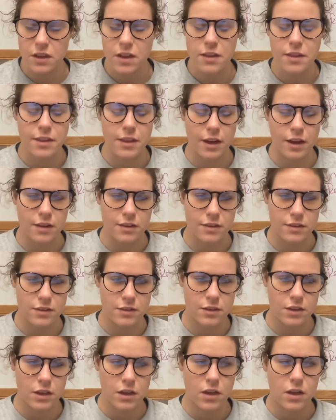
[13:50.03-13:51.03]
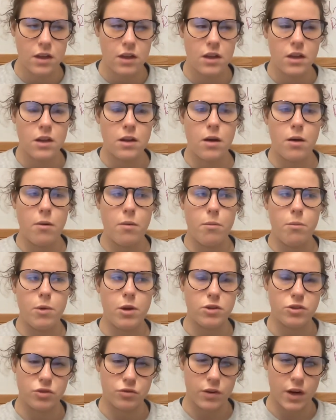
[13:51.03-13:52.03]
Thus,
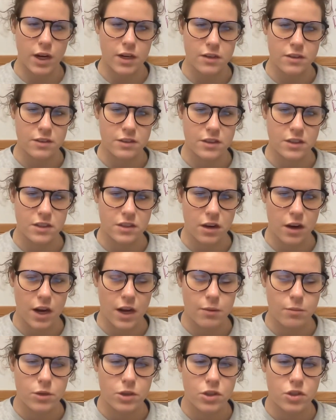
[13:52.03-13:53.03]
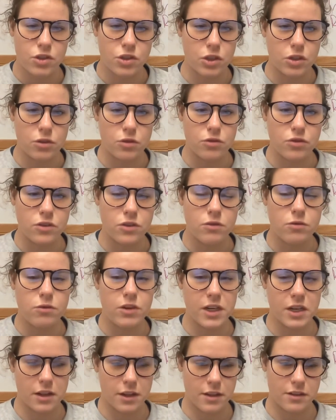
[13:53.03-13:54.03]
most writers at the time chose
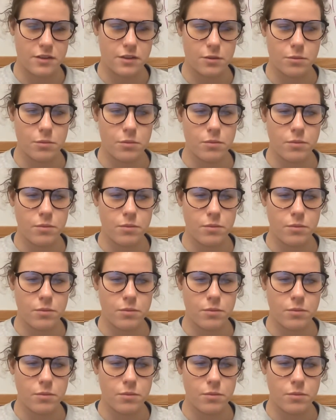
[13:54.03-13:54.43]
realism